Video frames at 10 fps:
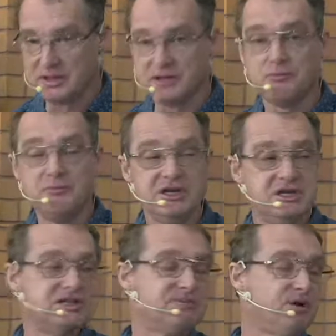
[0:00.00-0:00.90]
The
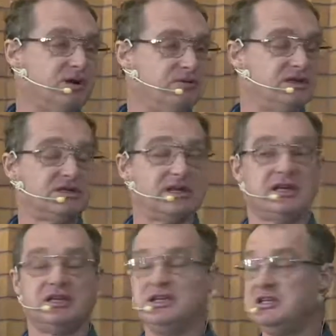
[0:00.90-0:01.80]
means by which
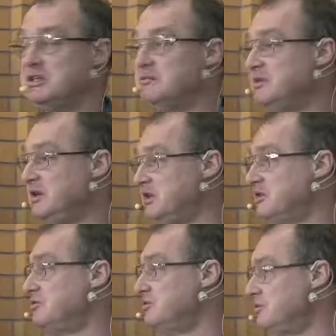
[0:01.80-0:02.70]
that kingdom
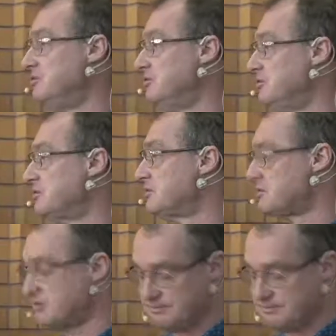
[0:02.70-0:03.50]
is good news.